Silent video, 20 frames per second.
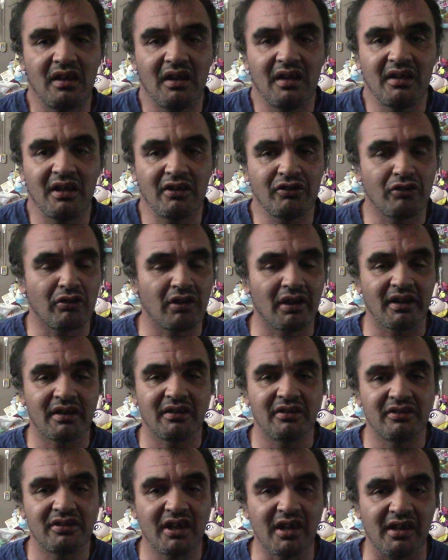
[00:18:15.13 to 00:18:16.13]
And that's all I
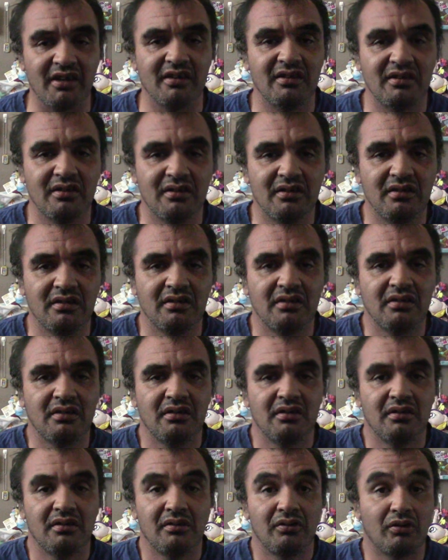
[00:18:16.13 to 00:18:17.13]
can say.
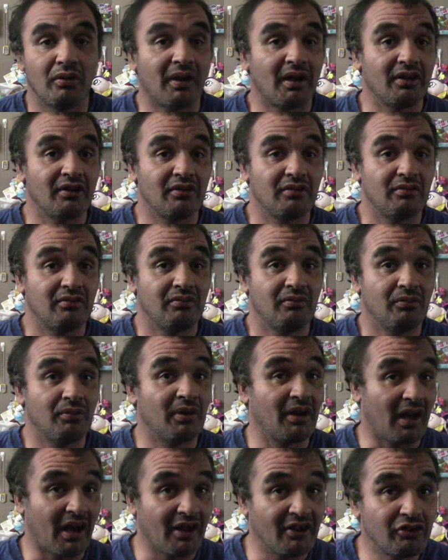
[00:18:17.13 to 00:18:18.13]
Do I,
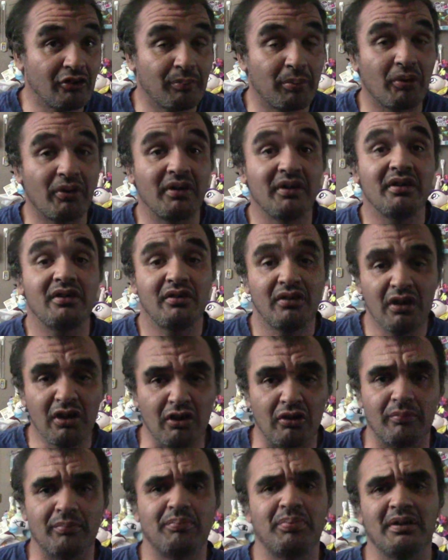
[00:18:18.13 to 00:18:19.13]
would I support it?
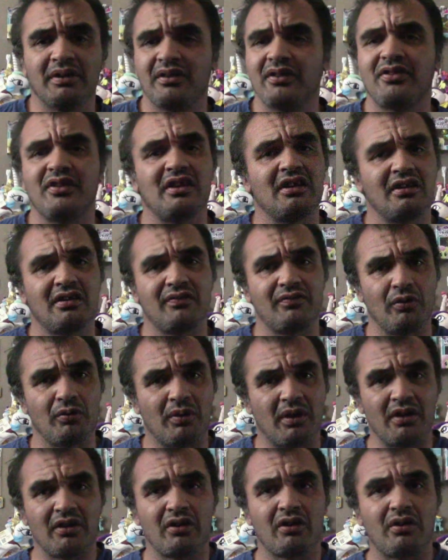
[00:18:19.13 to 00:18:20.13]
No. But the thing is, if you
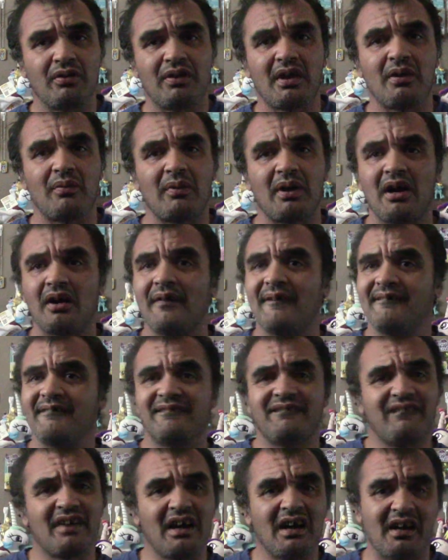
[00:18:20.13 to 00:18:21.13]
want to go that route,
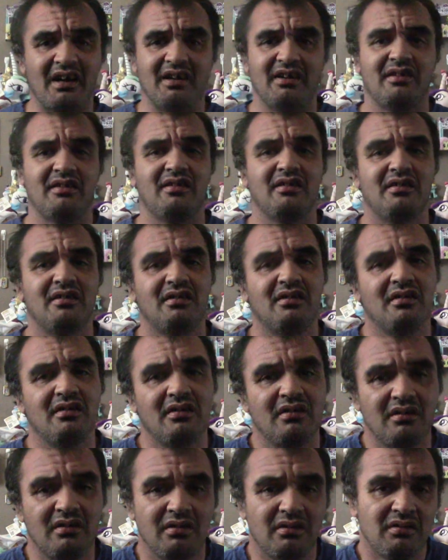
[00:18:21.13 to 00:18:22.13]
fine.
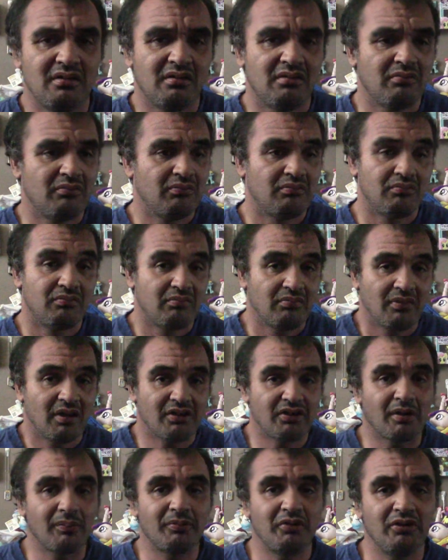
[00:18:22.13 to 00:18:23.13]

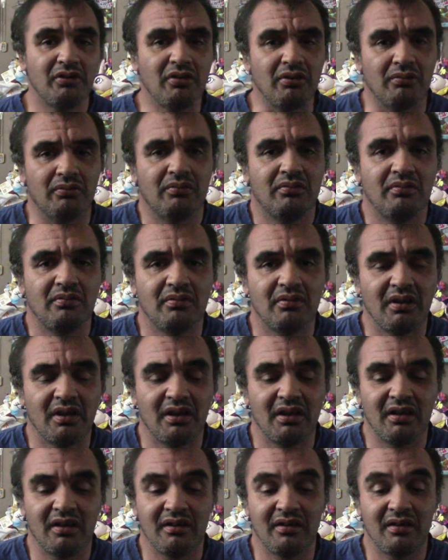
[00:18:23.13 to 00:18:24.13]
That's up to you.
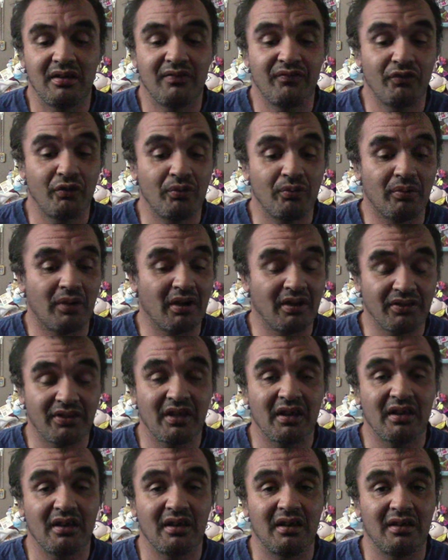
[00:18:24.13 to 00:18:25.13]
And if you want
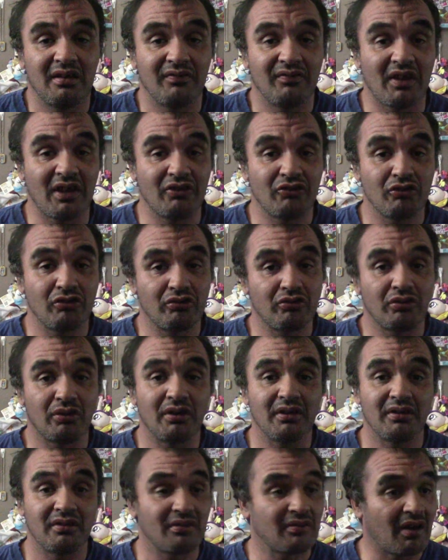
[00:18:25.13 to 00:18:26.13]
that, and if that's your
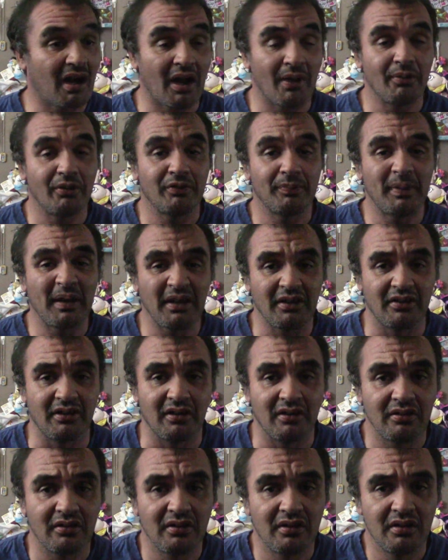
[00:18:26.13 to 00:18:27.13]
choice, I respect
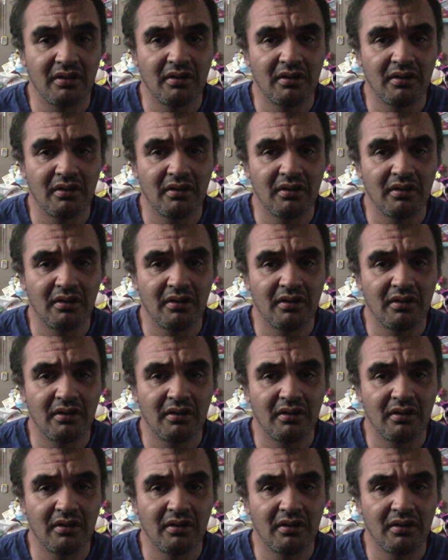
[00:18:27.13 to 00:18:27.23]
it.